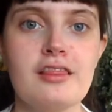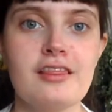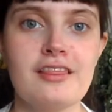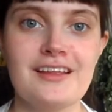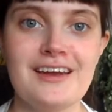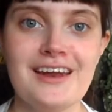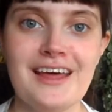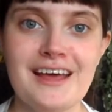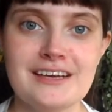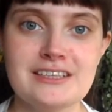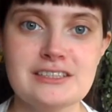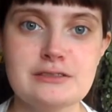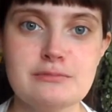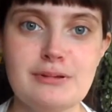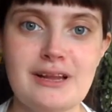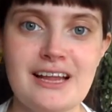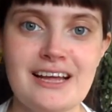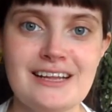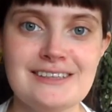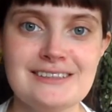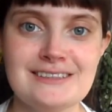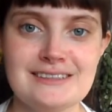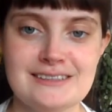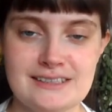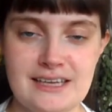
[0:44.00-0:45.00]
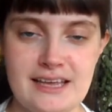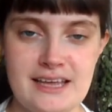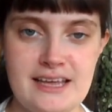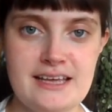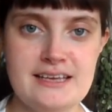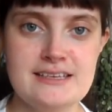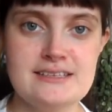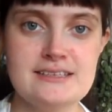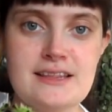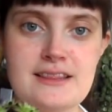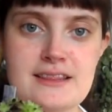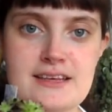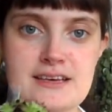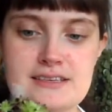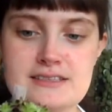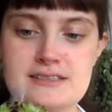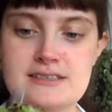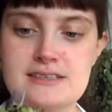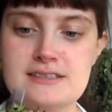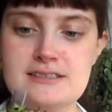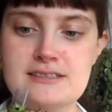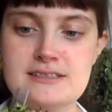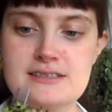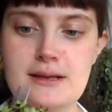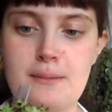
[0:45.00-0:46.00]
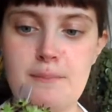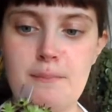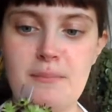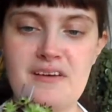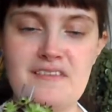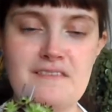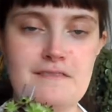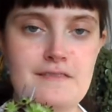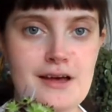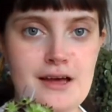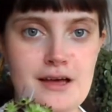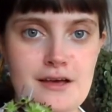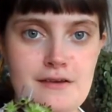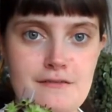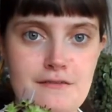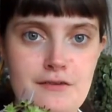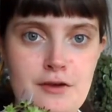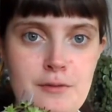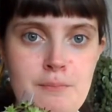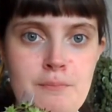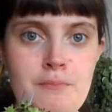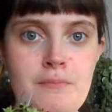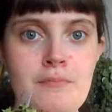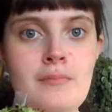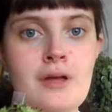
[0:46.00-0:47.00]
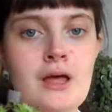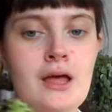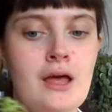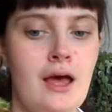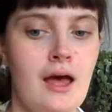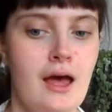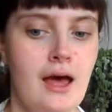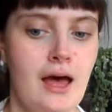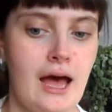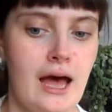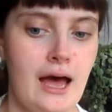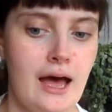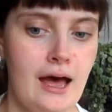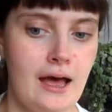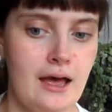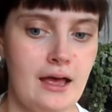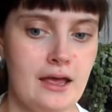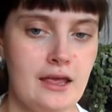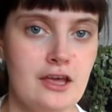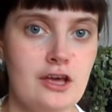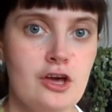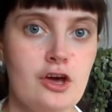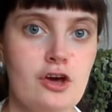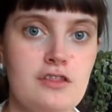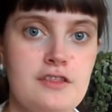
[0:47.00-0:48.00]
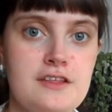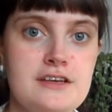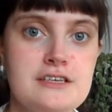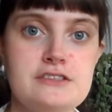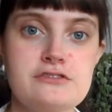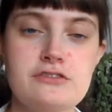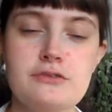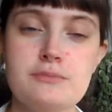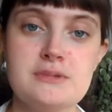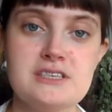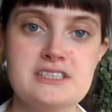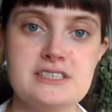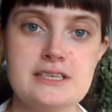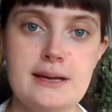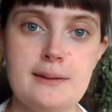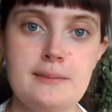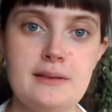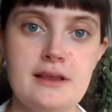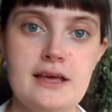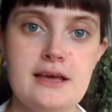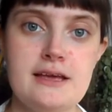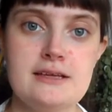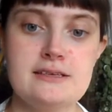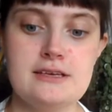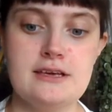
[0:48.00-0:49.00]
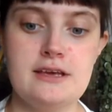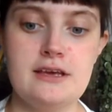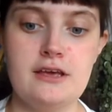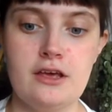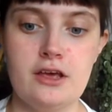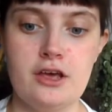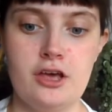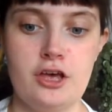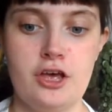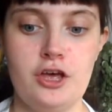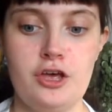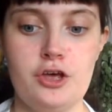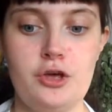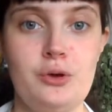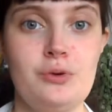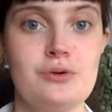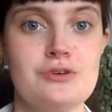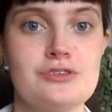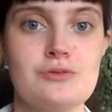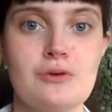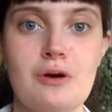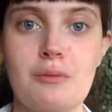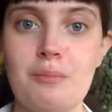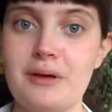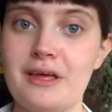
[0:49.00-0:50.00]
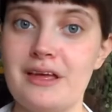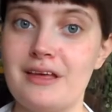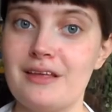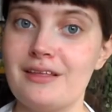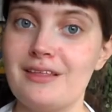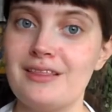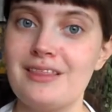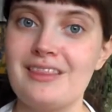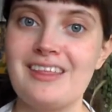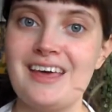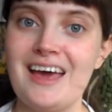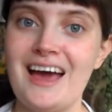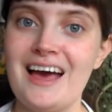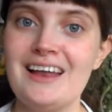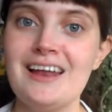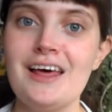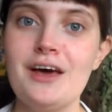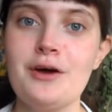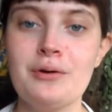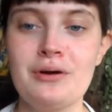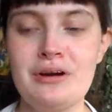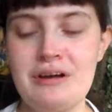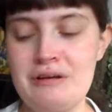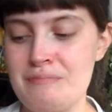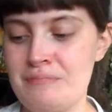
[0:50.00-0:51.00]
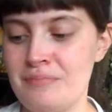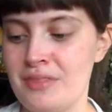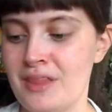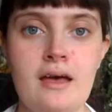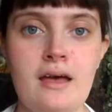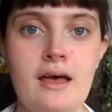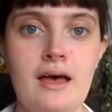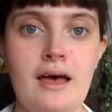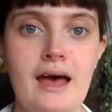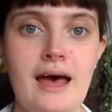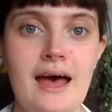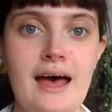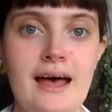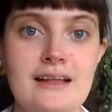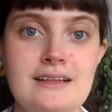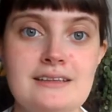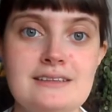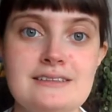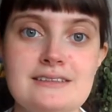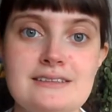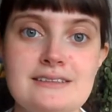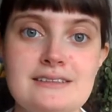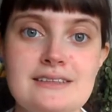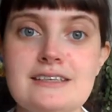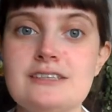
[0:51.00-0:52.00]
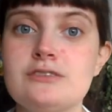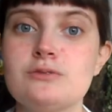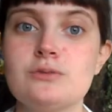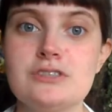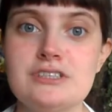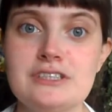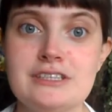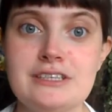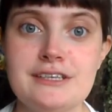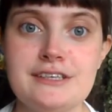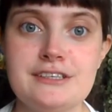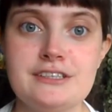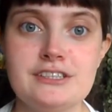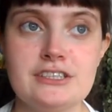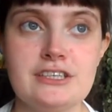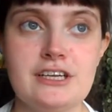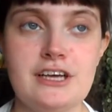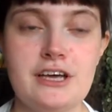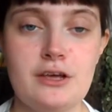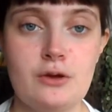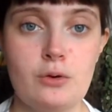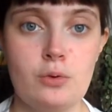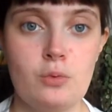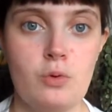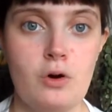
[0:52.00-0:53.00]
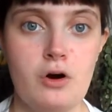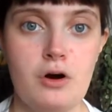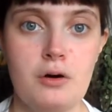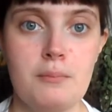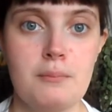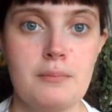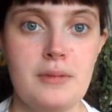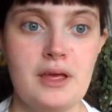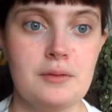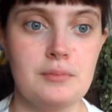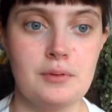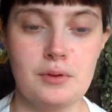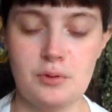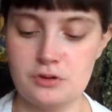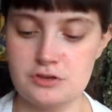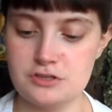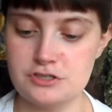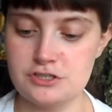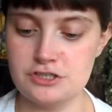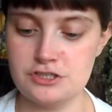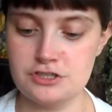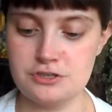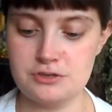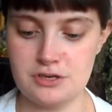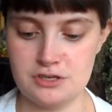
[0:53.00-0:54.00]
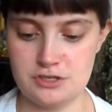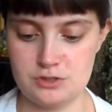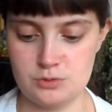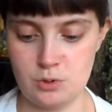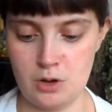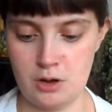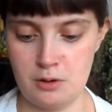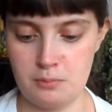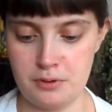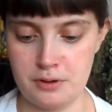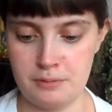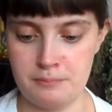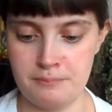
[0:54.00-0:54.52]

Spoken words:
The next plant is this Sempervivum. I got this from the same lady who was swapping the aloe, and this was initially what made me want to do a swap.